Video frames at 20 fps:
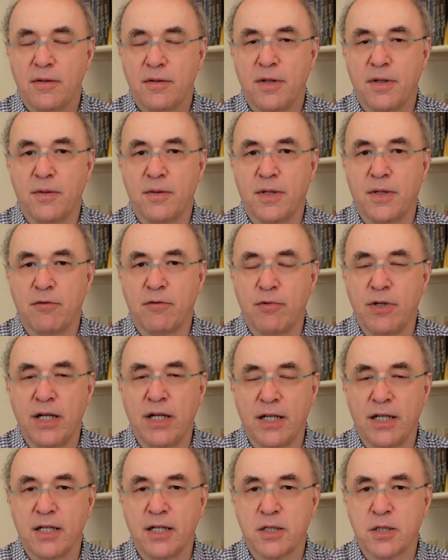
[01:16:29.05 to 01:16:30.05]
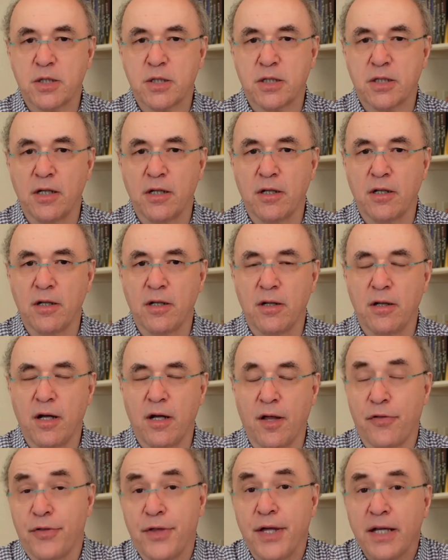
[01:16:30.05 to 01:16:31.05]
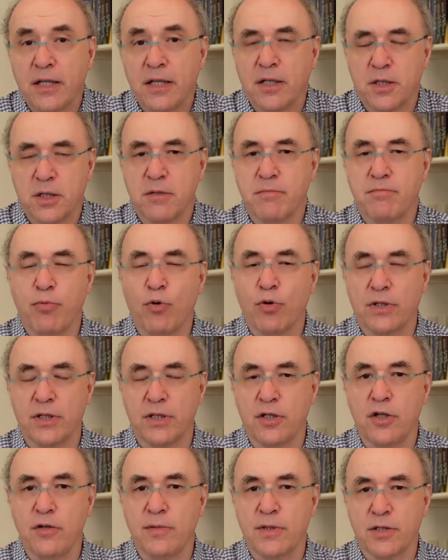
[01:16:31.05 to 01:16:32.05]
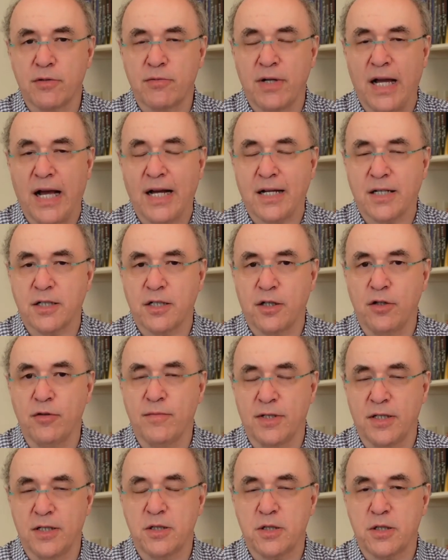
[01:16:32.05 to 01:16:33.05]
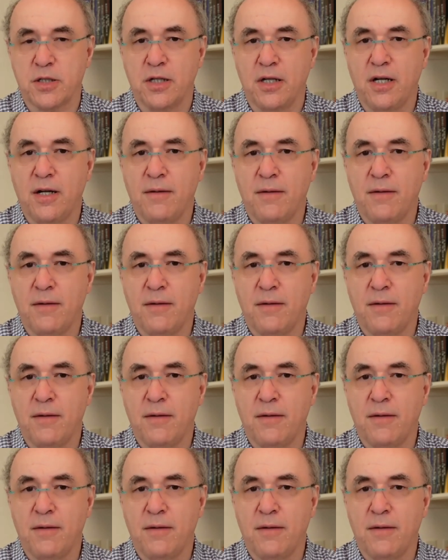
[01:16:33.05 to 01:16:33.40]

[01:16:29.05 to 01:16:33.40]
that, that really is still a thing that's important. Humans react to humans.